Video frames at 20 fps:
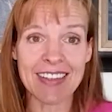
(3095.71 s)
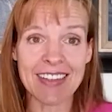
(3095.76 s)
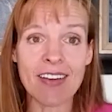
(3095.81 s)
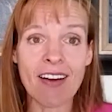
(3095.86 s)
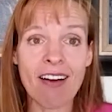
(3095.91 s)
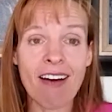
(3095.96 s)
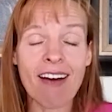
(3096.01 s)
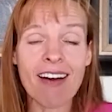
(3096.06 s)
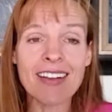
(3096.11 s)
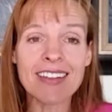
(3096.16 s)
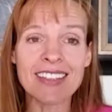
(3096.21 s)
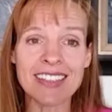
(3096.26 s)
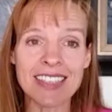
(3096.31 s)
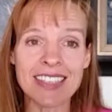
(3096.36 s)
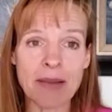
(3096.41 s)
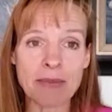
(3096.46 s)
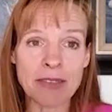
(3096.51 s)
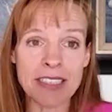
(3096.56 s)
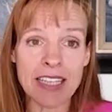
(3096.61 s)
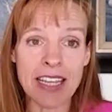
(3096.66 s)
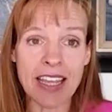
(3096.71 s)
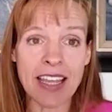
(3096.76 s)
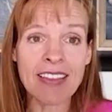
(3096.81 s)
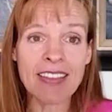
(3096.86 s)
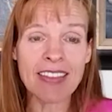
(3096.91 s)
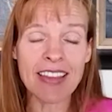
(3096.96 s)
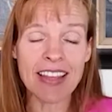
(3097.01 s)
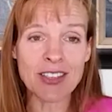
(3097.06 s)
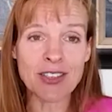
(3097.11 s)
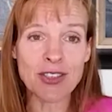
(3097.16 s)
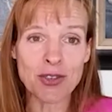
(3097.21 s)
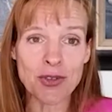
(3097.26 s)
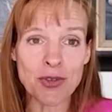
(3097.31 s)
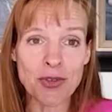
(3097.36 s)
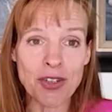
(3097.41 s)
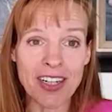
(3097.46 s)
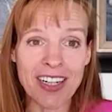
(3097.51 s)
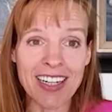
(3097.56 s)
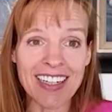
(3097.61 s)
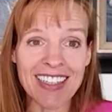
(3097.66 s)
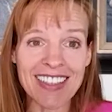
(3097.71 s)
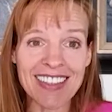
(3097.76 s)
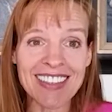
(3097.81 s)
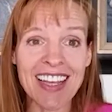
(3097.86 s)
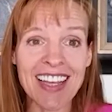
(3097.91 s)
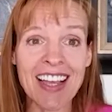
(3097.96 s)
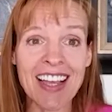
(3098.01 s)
the concepts in these stories.